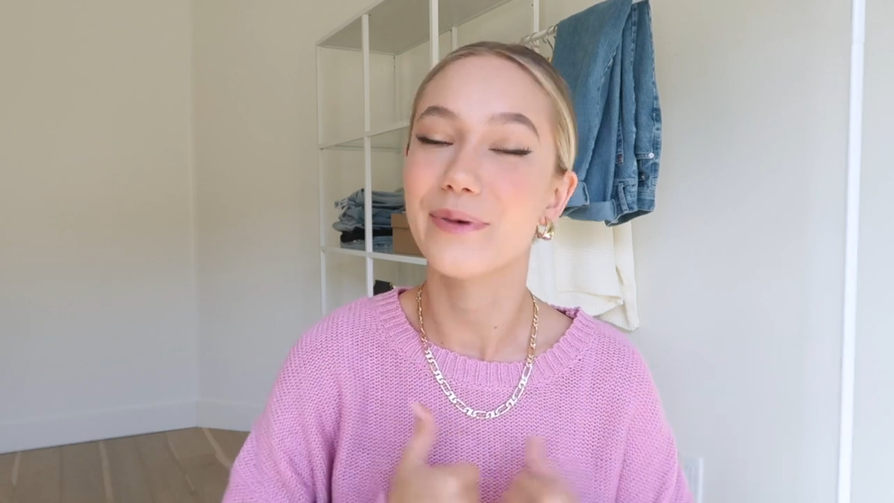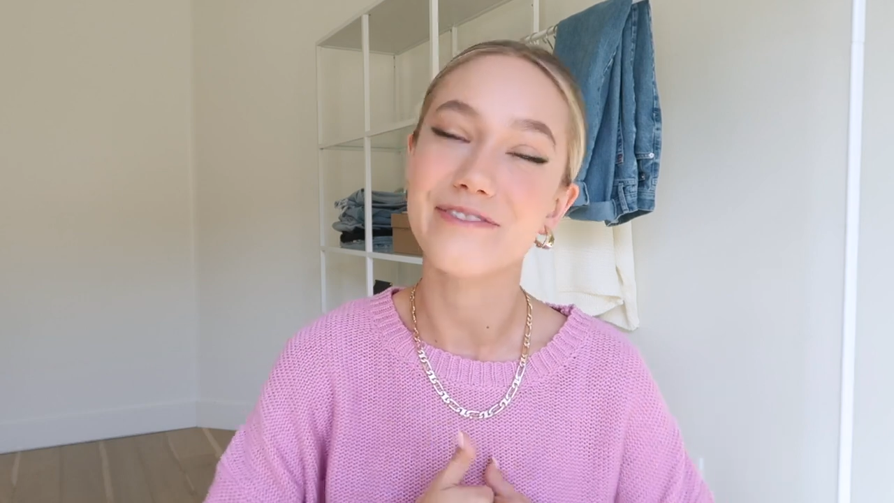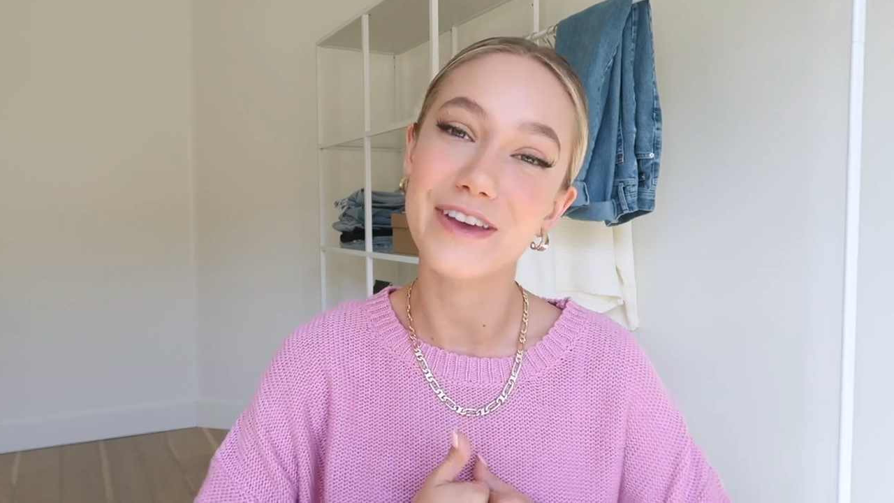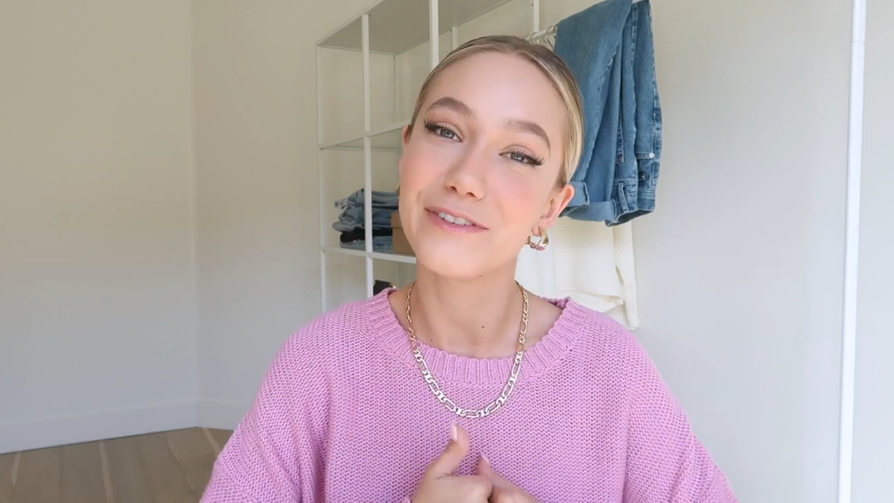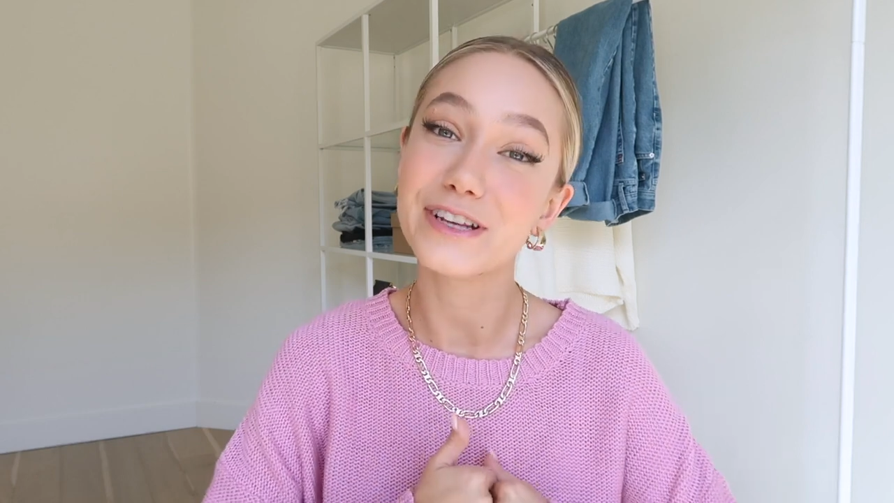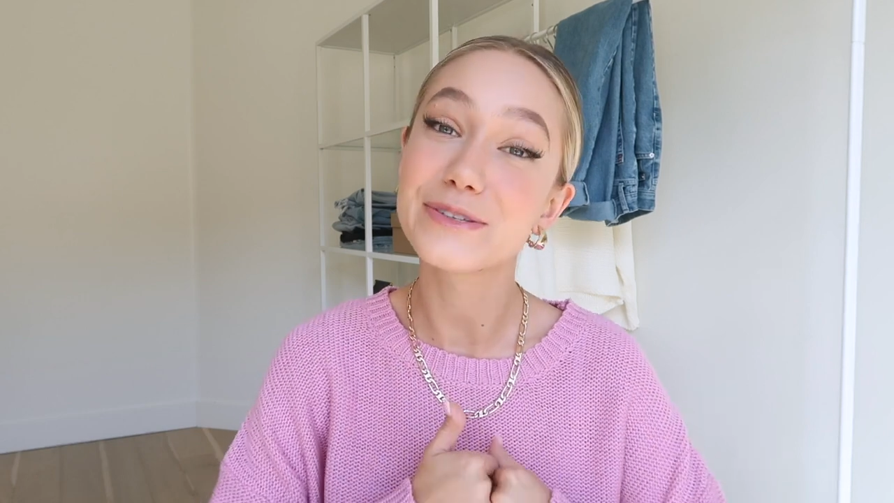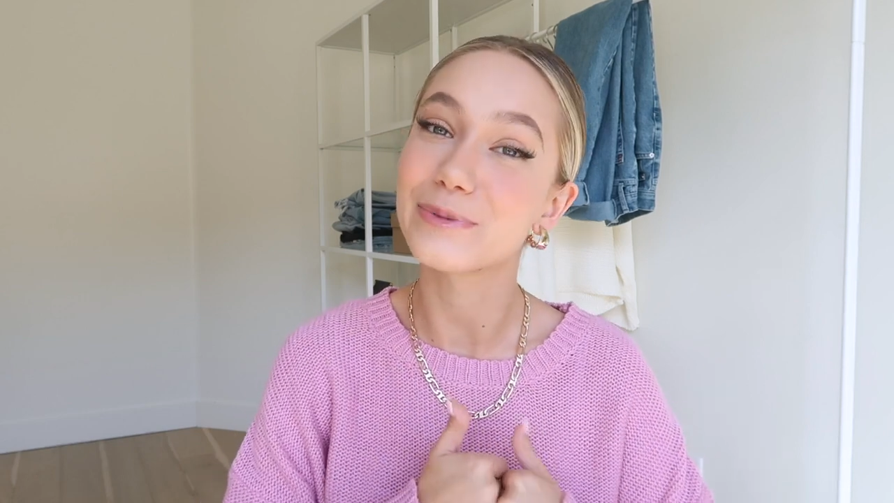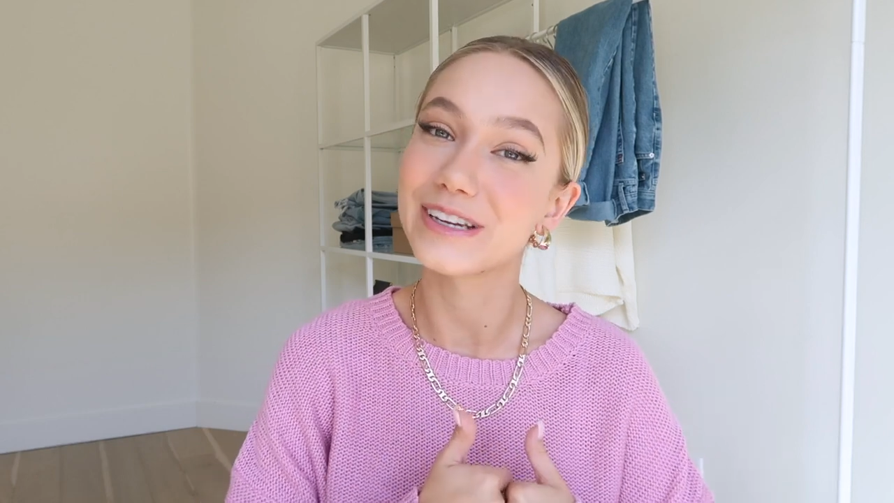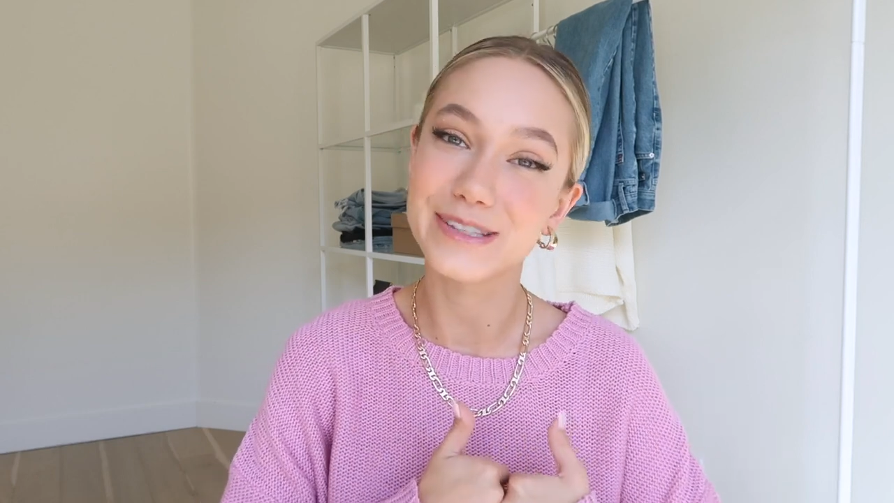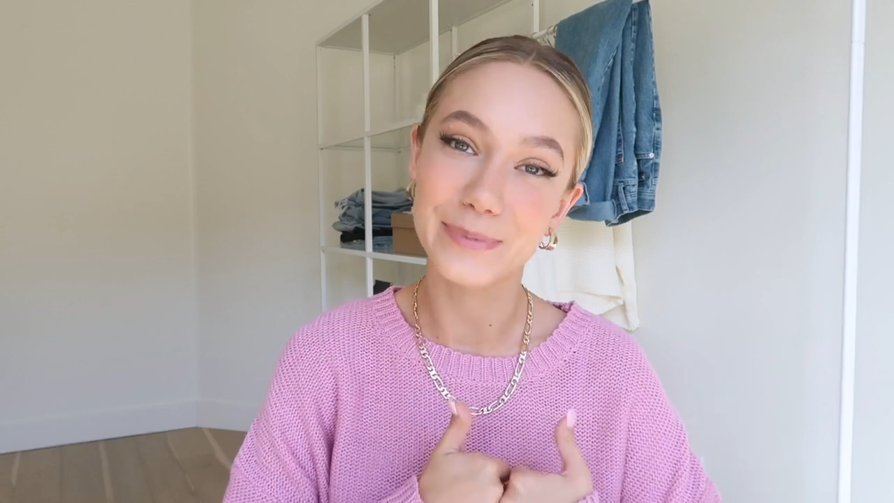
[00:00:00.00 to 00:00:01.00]
my favorite
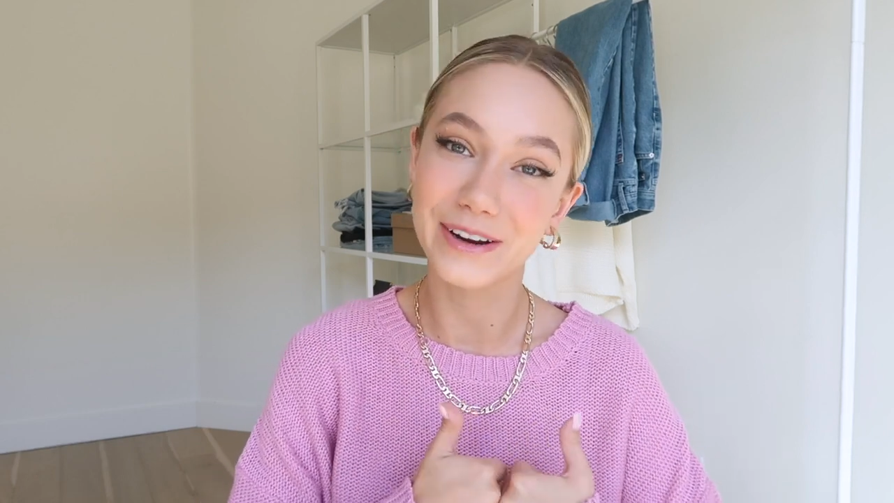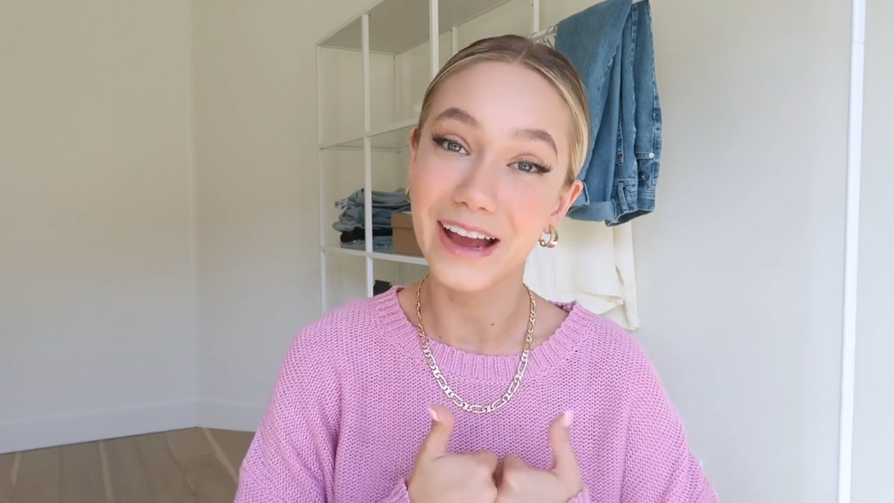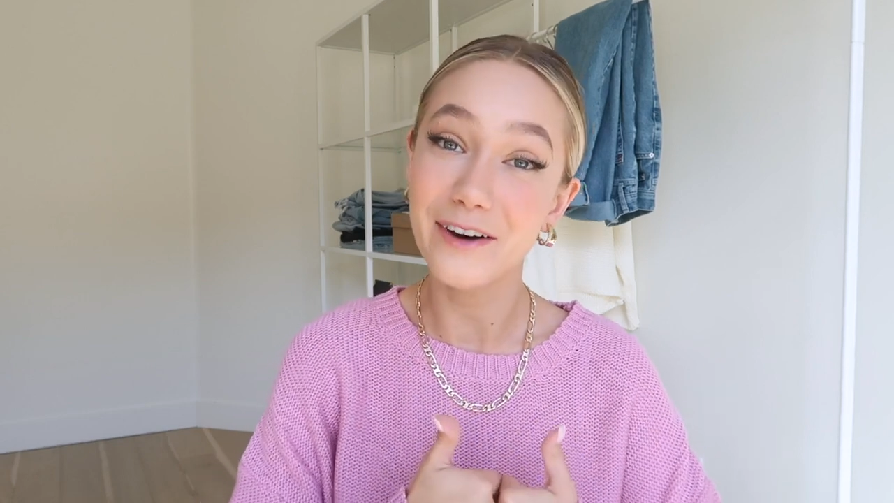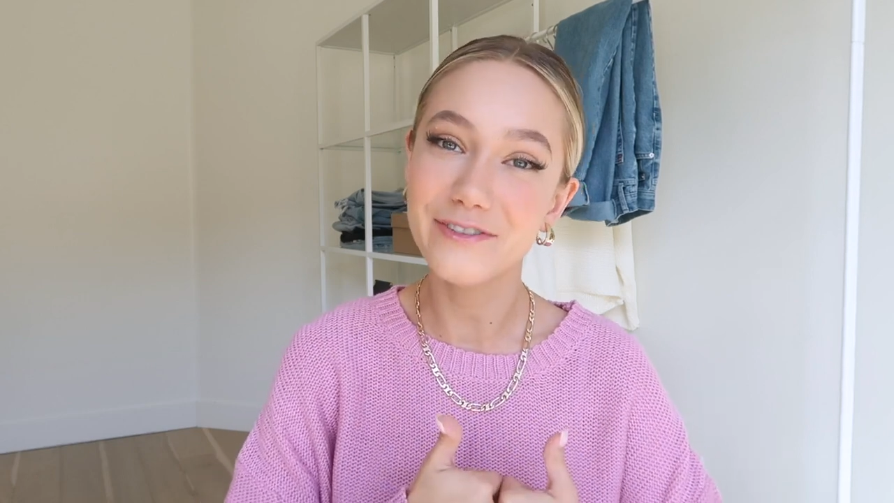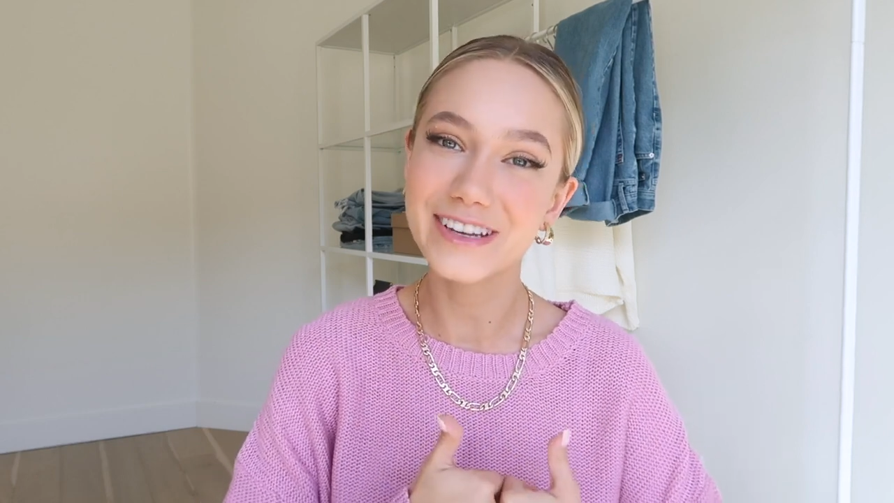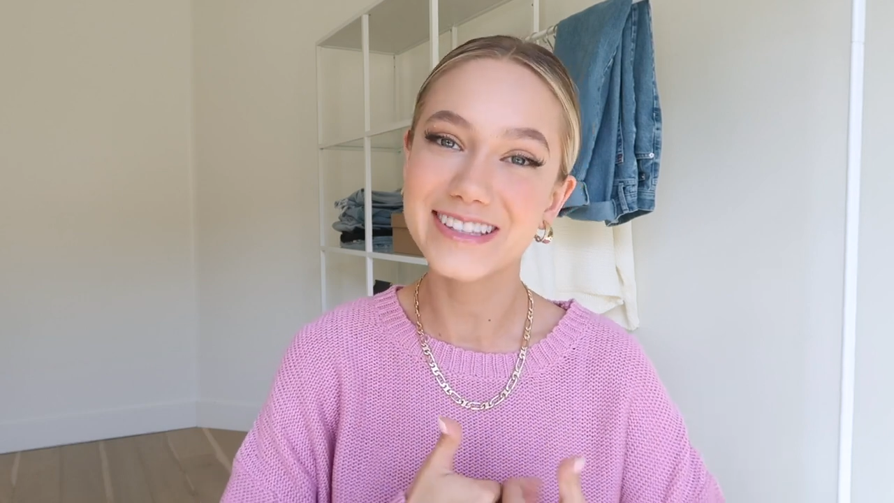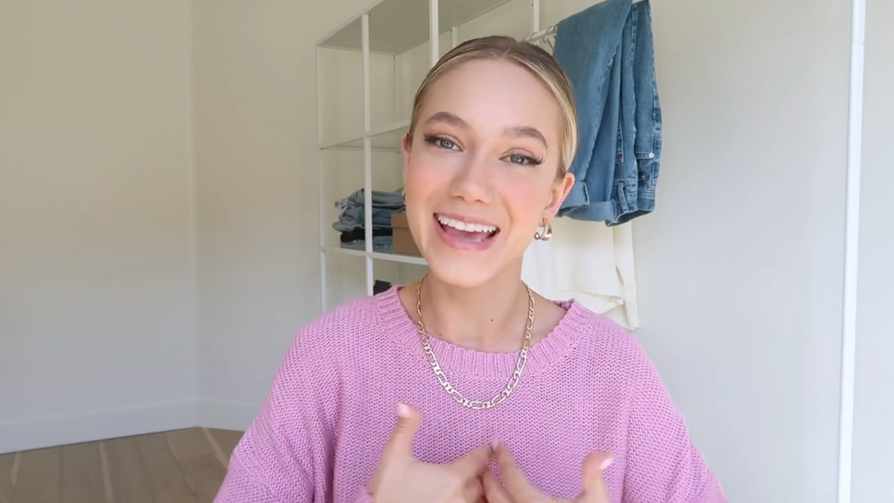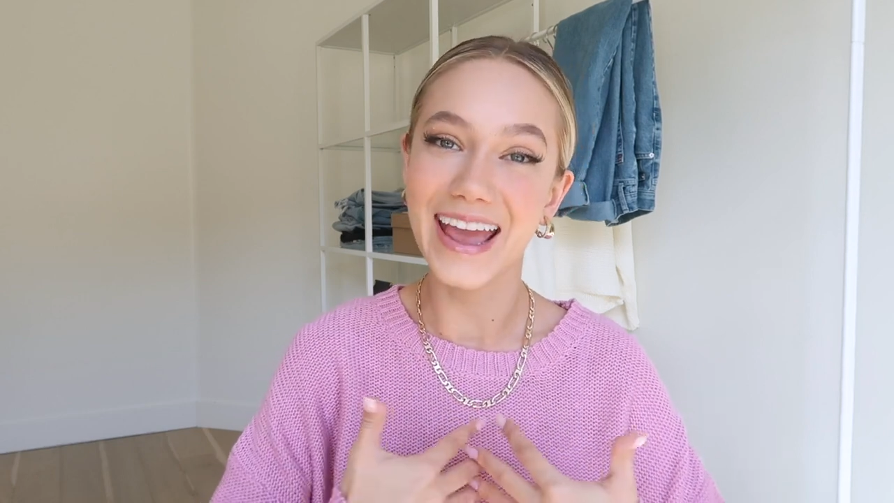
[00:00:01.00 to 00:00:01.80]
spring inspired outfits